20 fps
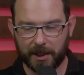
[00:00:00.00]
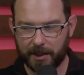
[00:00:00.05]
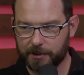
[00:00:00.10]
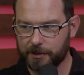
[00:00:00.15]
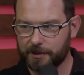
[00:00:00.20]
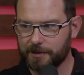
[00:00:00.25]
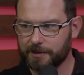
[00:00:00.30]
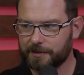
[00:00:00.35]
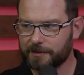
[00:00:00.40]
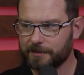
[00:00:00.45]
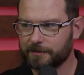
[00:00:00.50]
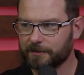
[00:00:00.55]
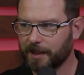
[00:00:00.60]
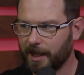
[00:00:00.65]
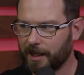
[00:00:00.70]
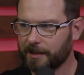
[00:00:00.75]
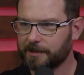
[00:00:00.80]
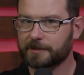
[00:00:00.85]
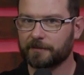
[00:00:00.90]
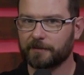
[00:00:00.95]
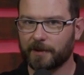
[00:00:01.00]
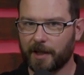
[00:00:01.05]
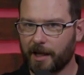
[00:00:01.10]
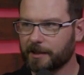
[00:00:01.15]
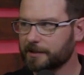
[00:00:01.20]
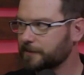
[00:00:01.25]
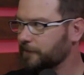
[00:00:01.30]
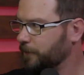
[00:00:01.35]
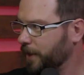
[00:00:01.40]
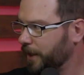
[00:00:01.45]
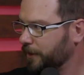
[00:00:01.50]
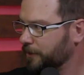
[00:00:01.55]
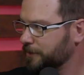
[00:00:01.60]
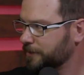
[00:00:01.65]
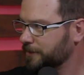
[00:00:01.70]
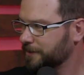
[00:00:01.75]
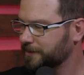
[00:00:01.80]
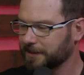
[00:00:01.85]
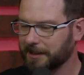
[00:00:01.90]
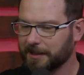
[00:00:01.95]
patience, lots of
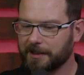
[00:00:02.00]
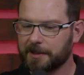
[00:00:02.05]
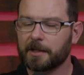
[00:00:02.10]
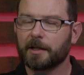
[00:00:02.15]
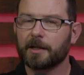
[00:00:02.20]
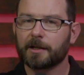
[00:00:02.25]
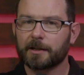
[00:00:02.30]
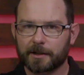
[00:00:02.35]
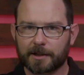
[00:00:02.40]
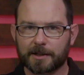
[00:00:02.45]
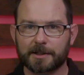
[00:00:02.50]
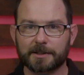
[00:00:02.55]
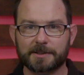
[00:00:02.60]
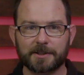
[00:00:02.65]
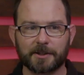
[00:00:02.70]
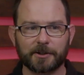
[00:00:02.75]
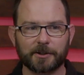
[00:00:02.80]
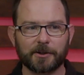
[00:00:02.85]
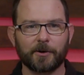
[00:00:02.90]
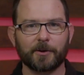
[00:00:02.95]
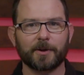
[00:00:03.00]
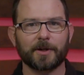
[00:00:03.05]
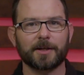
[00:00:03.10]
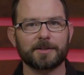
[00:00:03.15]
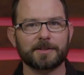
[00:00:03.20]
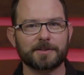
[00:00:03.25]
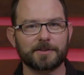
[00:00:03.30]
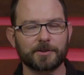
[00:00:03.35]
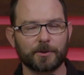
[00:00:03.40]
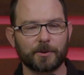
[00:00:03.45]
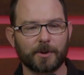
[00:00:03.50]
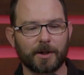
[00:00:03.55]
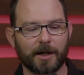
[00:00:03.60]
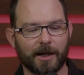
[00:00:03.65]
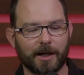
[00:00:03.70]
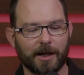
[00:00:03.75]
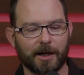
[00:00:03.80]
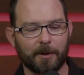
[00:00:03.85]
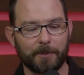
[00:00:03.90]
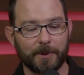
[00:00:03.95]
patience, consider going into
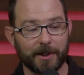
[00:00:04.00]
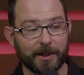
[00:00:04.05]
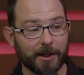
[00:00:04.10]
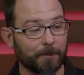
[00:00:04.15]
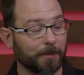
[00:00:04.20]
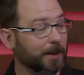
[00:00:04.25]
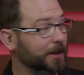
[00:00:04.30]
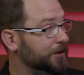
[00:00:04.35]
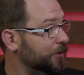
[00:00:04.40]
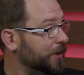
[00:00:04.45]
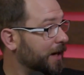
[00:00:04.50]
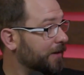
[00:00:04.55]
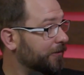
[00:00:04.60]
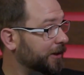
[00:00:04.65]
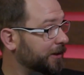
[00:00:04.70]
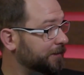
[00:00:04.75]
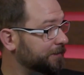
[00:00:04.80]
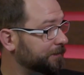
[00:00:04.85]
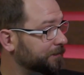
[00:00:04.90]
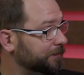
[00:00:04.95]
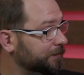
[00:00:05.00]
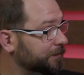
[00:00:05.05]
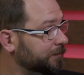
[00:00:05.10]
being a bus driver.